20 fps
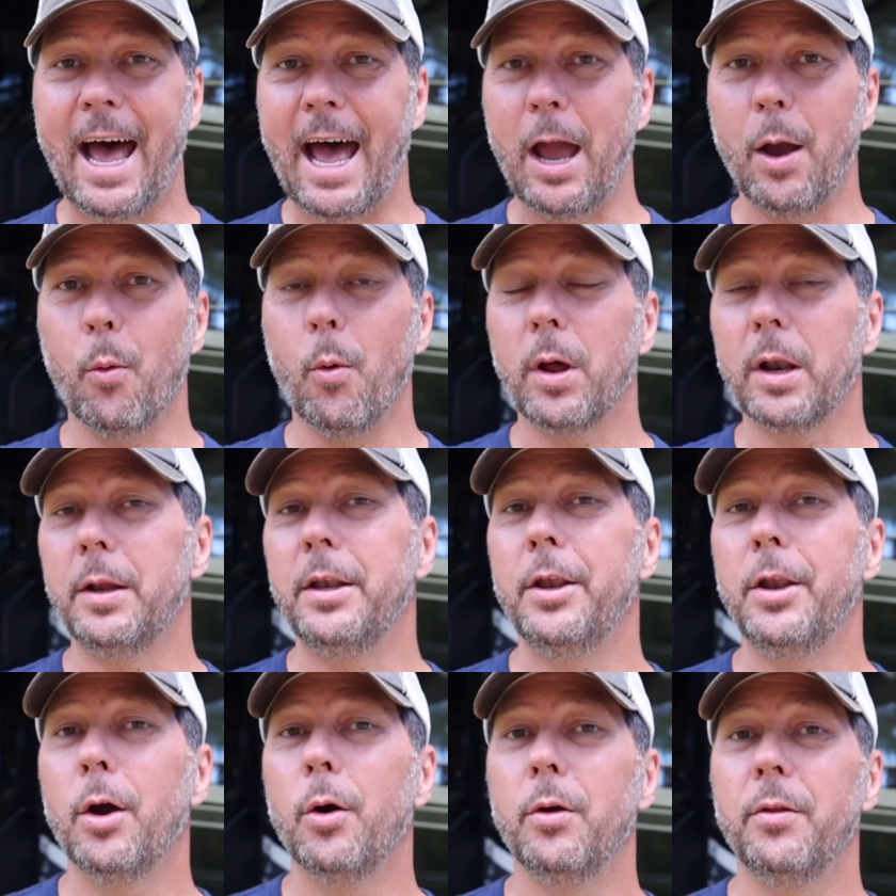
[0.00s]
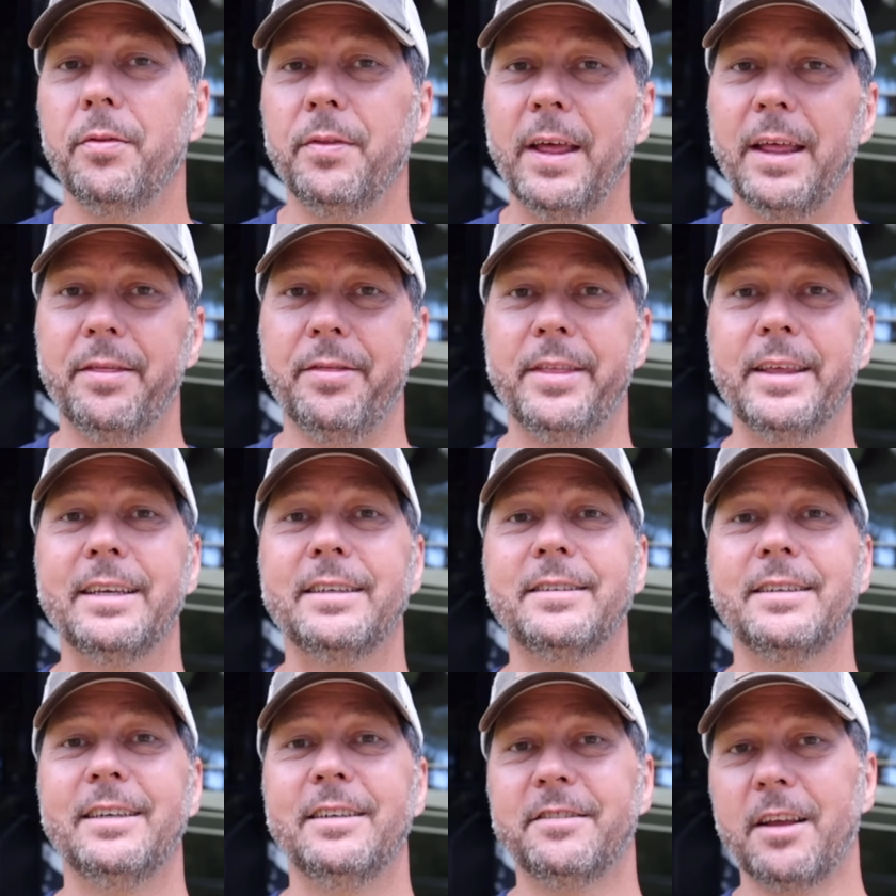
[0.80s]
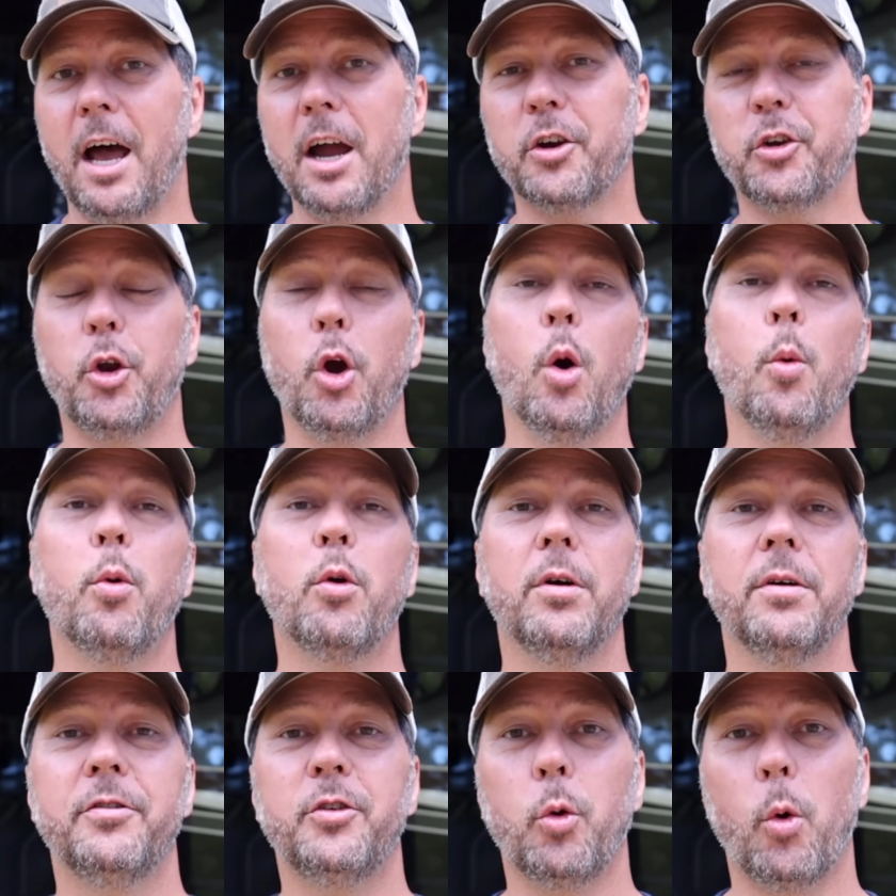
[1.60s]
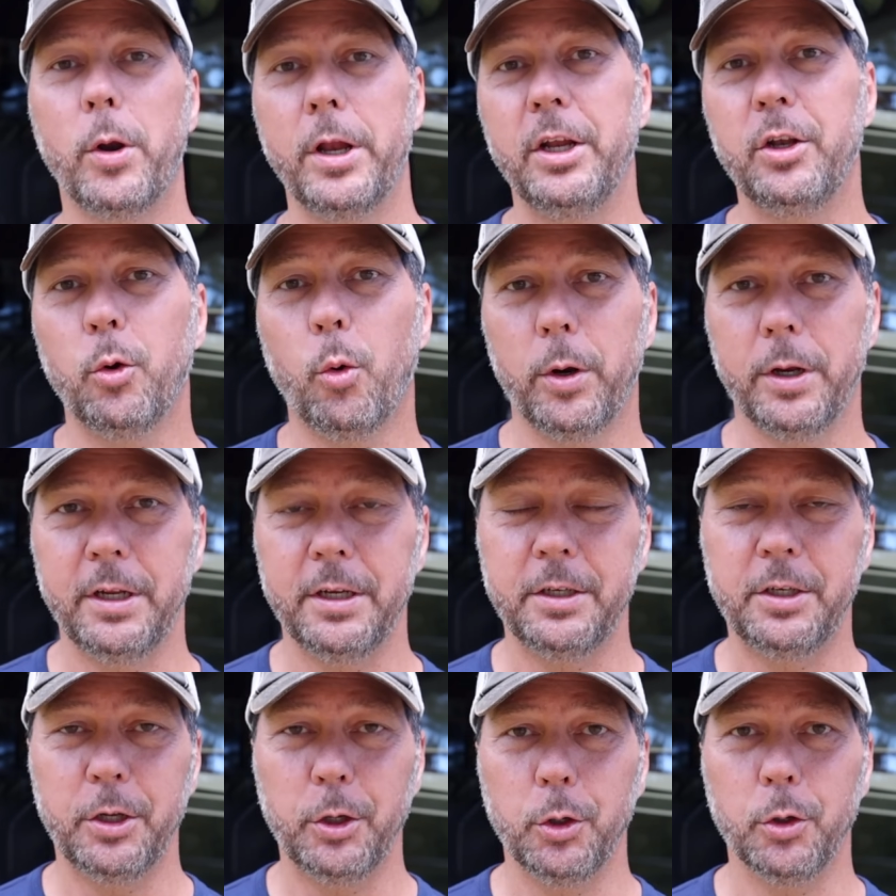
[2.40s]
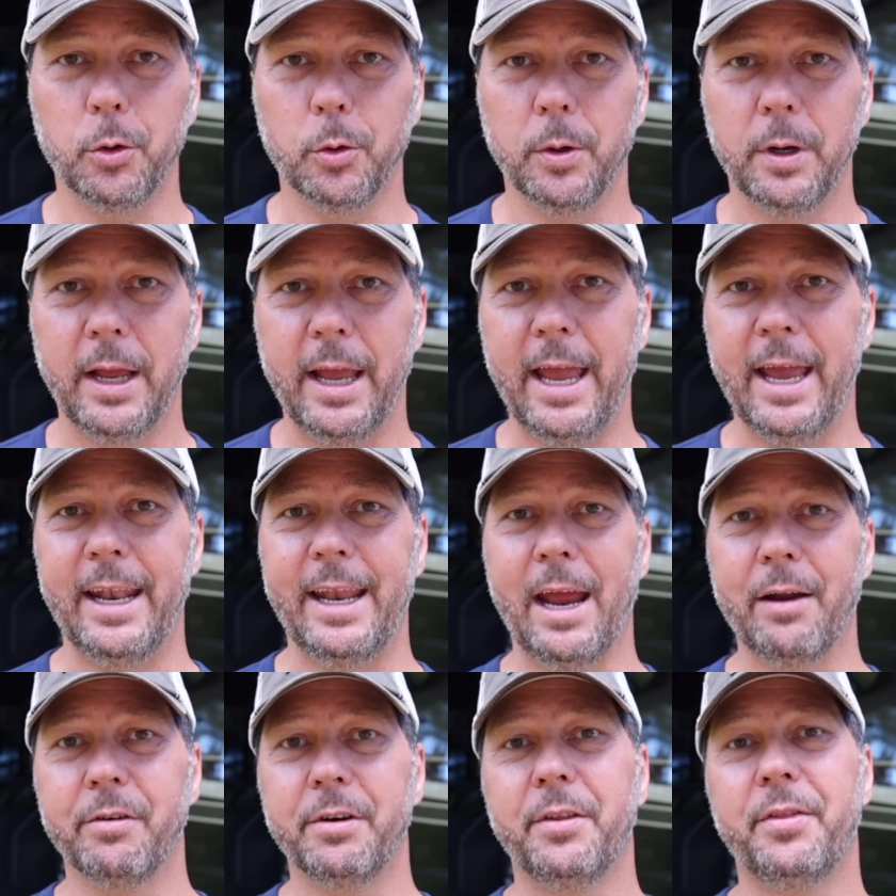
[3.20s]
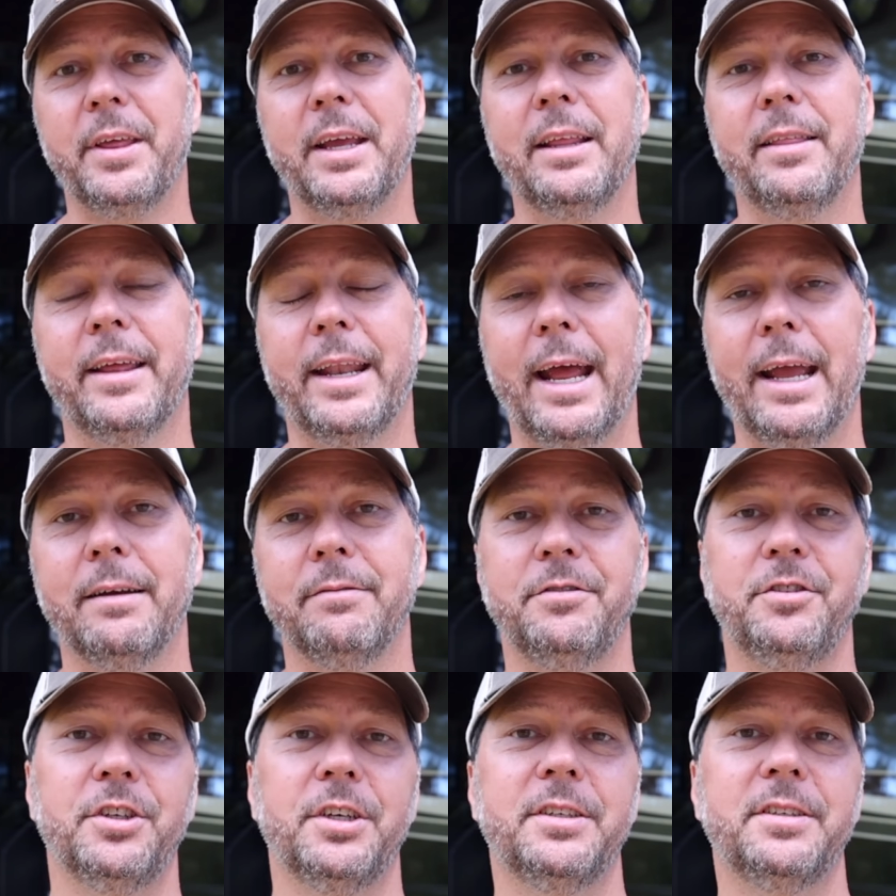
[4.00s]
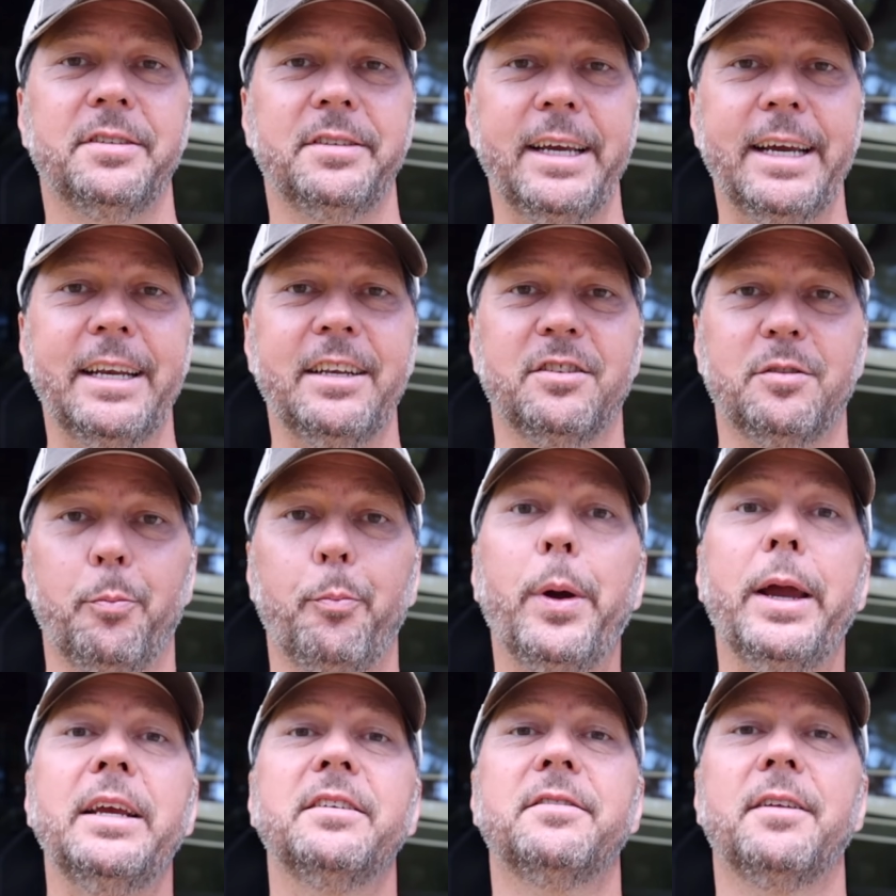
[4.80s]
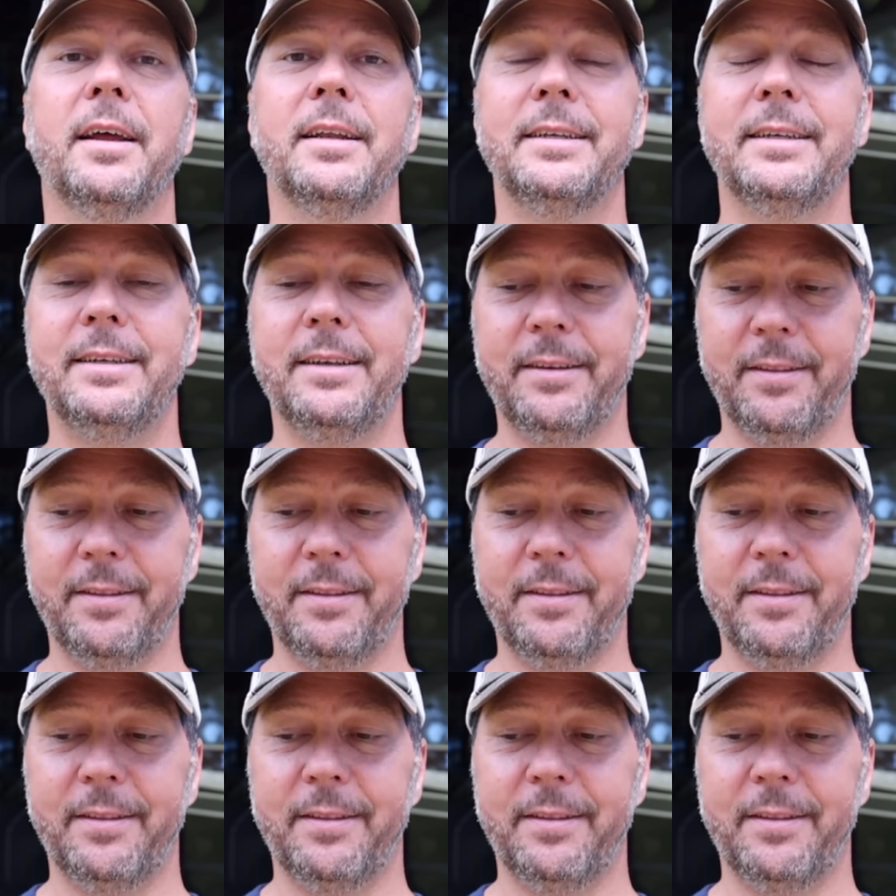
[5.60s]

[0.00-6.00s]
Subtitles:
I want to note that this is October of 2022, and everything that I've just said is based on